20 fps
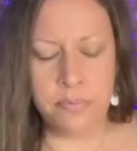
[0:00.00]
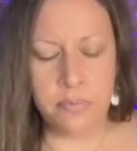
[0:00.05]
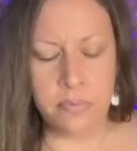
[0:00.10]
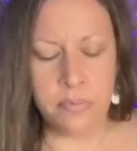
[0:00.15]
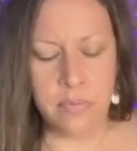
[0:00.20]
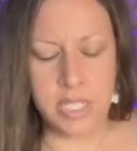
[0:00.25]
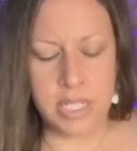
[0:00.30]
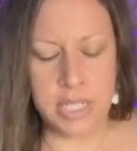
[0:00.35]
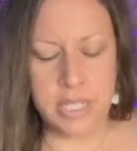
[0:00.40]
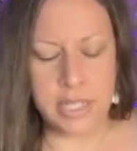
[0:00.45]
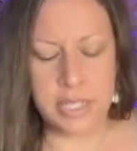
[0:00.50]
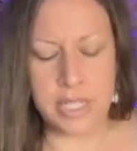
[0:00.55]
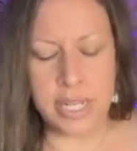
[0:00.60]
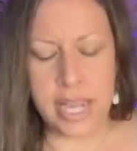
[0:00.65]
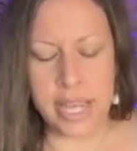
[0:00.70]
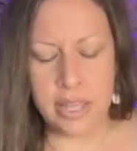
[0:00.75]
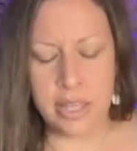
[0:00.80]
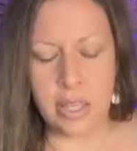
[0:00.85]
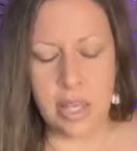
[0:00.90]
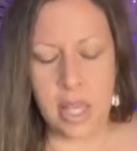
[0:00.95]
This
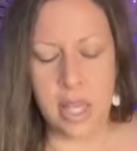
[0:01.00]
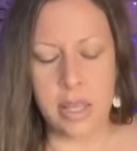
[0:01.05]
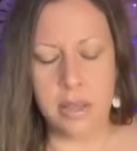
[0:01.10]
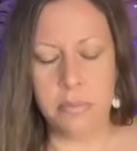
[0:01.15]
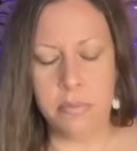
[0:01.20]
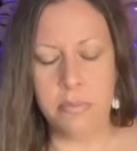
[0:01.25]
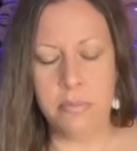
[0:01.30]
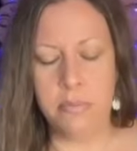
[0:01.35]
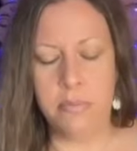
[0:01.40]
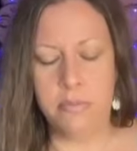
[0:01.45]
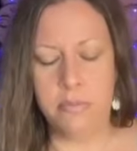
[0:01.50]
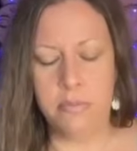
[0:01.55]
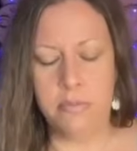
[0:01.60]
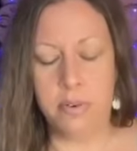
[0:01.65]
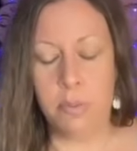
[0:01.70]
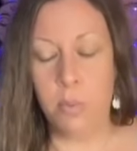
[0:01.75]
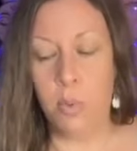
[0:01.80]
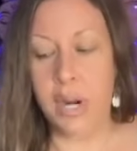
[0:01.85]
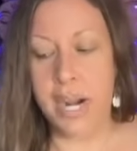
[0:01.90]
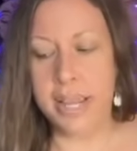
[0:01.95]
deck,
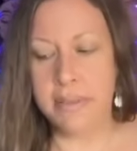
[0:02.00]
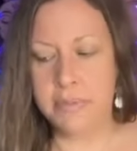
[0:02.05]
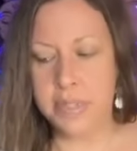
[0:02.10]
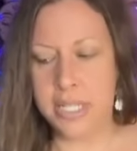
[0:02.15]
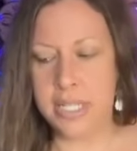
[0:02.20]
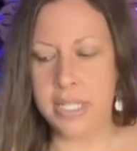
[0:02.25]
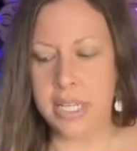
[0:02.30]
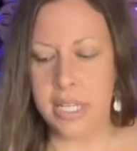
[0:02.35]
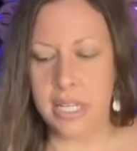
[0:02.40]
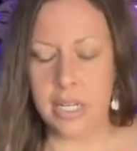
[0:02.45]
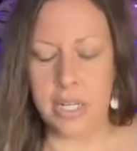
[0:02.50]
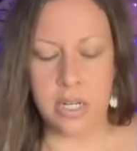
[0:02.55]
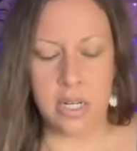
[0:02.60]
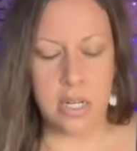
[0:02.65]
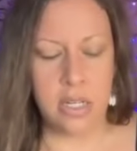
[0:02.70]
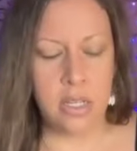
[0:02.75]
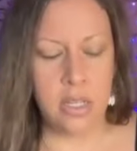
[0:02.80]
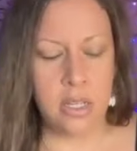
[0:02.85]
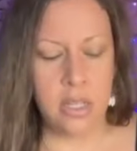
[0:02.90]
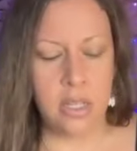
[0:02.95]
from what I've seen,